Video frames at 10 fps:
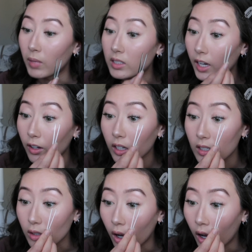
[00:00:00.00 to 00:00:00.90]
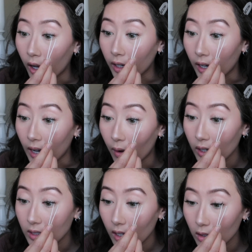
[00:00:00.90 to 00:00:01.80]
Mascara is on, and now I
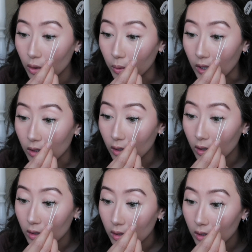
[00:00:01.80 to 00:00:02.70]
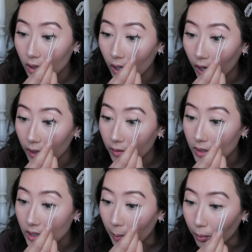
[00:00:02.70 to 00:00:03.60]
take tweezers to kind of
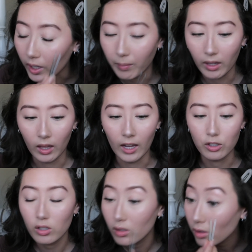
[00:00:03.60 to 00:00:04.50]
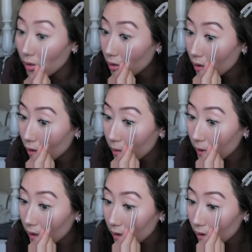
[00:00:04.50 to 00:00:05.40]
separate my lashes a little
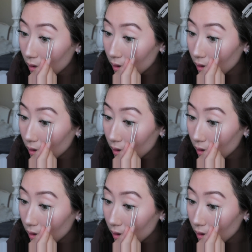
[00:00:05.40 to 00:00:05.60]
bit.